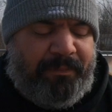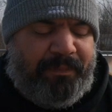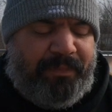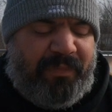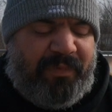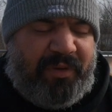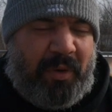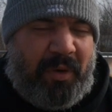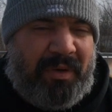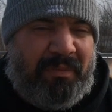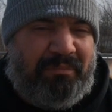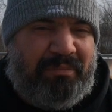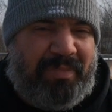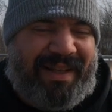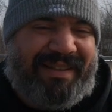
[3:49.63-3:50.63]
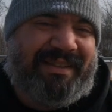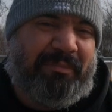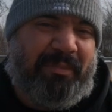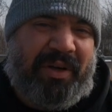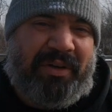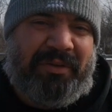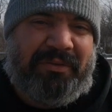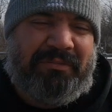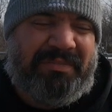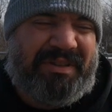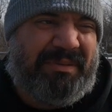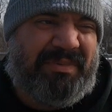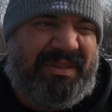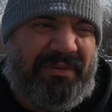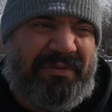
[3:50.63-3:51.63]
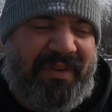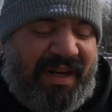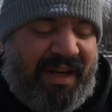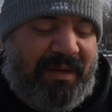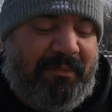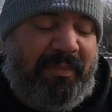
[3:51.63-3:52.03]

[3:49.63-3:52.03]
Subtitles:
So a plastic buckle seems to fit in.